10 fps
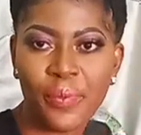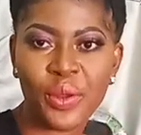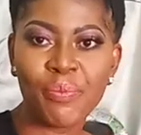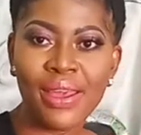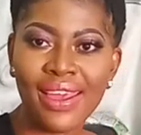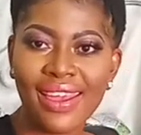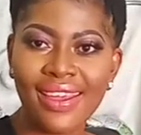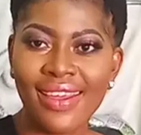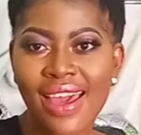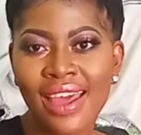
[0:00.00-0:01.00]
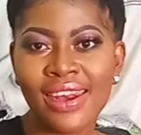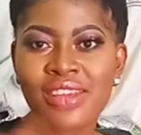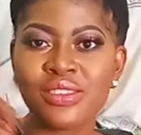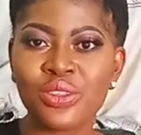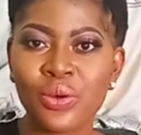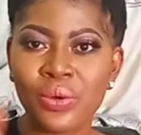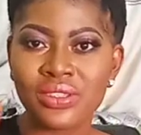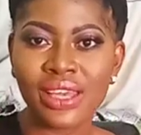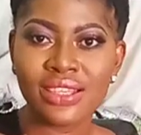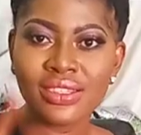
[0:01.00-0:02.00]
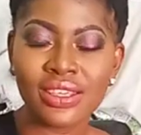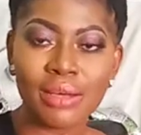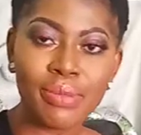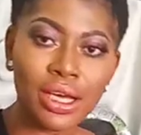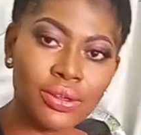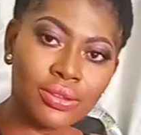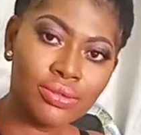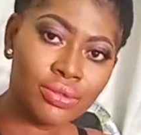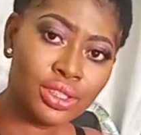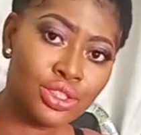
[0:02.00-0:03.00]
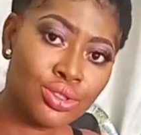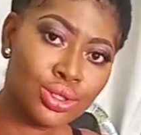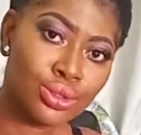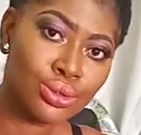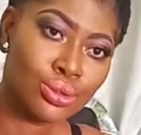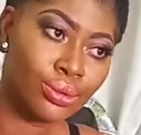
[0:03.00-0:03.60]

prepare and let's know what you guys think about these two